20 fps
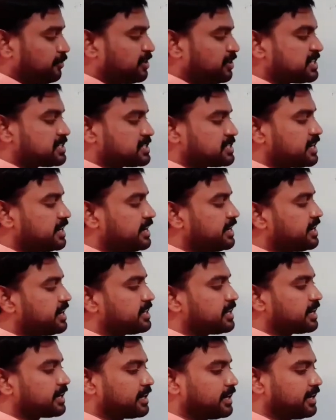We studied
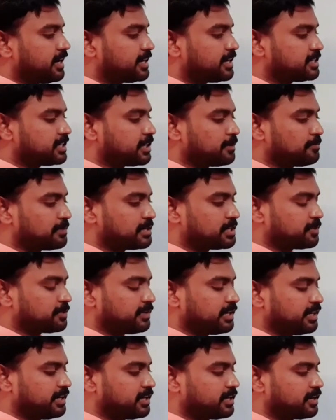the relation
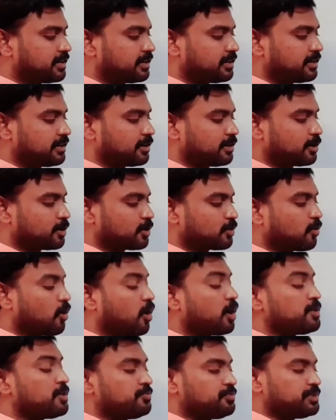between
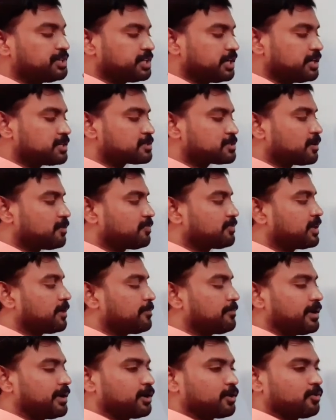coefficients of the
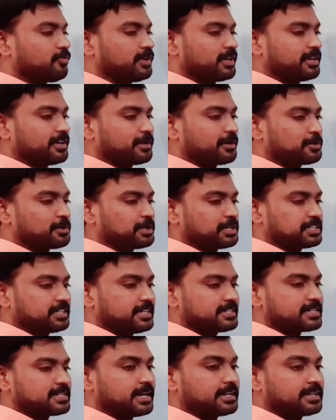pair of linear
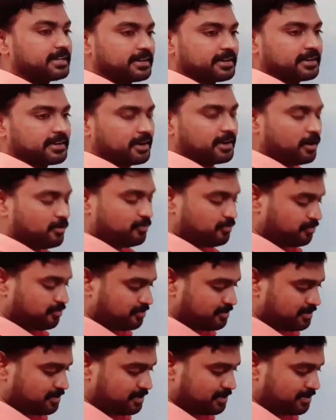equations and their graph.
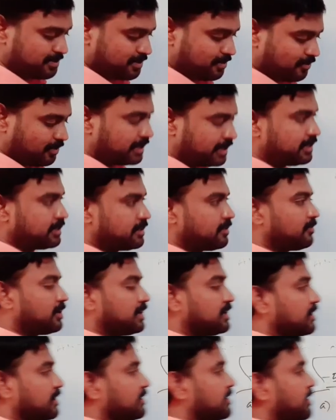What
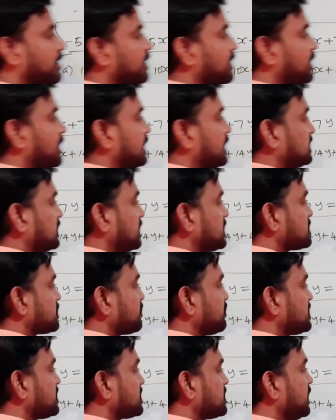are the relations?
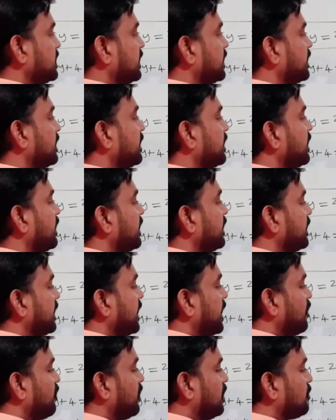We studied
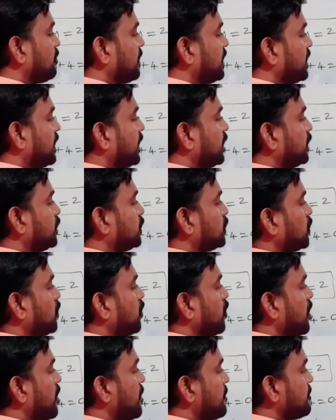a1 by
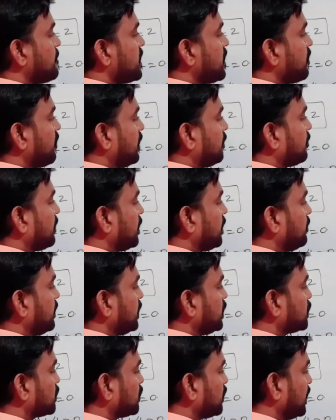a2, b1 by
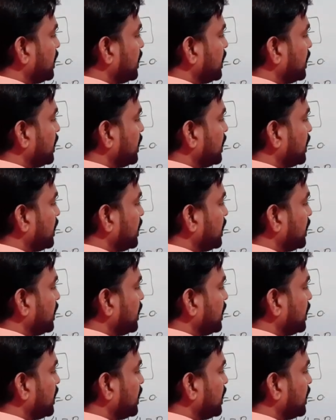b2.